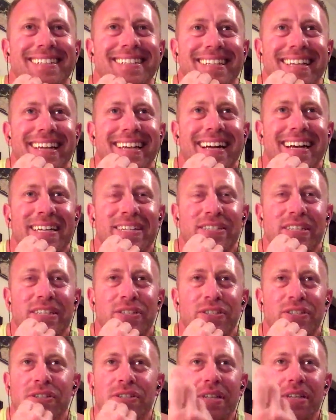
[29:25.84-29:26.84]
Yeah,
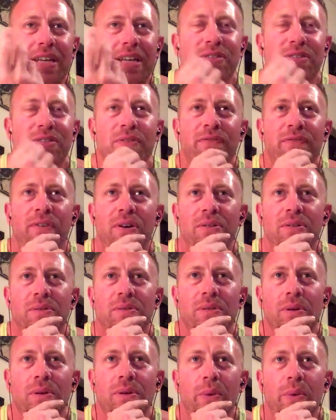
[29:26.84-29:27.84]
it's a fun
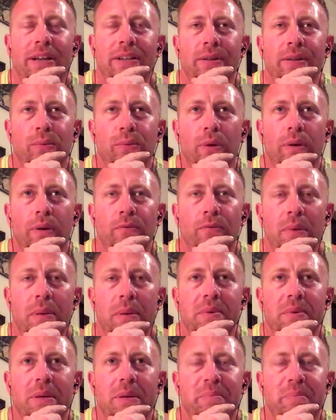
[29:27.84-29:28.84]
little way to remember
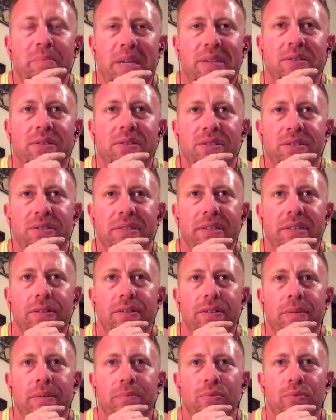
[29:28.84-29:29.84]
that Beast is still
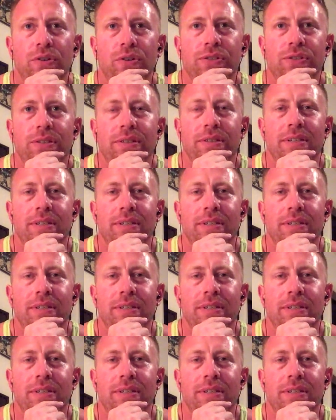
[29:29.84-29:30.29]
in prison.